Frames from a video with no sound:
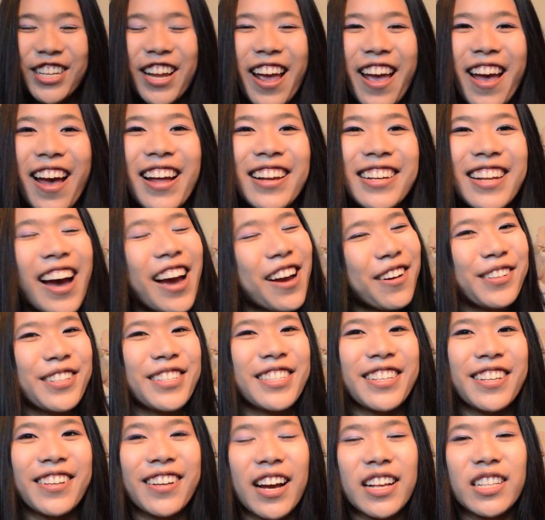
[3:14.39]
and I will
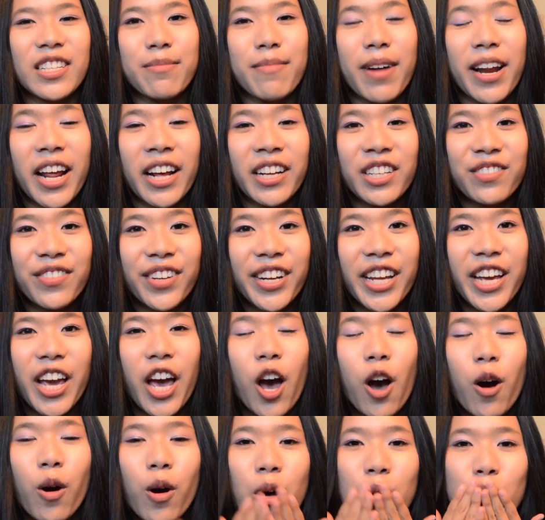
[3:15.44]
see you guys in my next
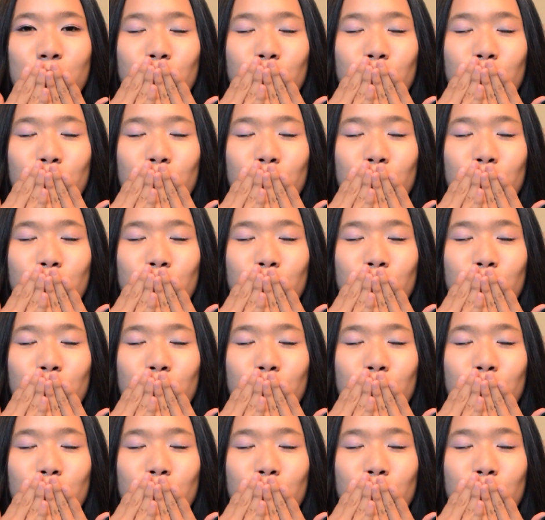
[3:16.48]
video.